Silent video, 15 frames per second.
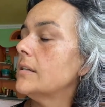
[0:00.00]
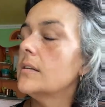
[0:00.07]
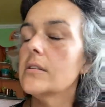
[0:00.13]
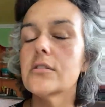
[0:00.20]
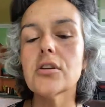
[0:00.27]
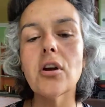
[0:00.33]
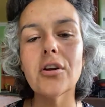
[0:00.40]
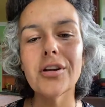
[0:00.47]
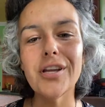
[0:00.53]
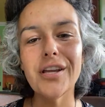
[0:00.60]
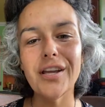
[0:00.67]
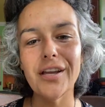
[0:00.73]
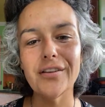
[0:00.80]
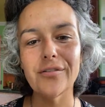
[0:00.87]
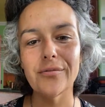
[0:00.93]
Darn it,
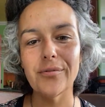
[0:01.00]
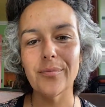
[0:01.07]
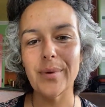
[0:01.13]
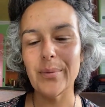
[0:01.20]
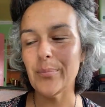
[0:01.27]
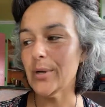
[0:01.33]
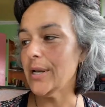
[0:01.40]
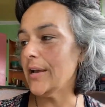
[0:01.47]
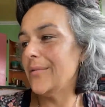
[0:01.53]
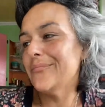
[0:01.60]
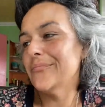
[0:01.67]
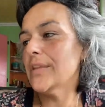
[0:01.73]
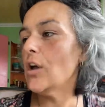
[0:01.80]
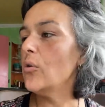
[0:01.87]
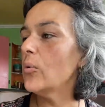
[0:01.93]
I don't remember now.
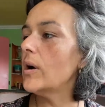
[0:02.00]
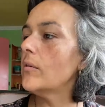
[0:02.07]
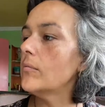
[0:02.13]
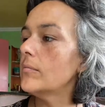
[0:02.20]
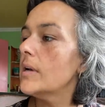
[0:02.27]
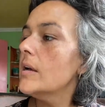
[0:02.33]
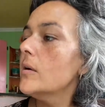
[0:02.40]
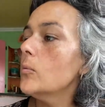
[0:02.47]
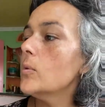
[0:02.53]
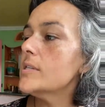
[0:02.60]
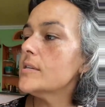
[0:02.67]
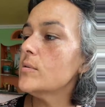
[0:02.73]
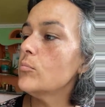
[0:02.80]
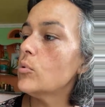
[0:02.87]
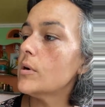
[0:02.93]
Oh well,
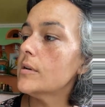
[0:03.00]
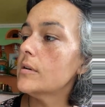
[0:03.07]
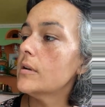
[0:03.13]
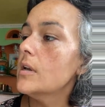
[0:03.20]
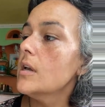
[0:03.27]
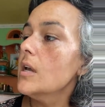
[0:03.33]
wasn't important.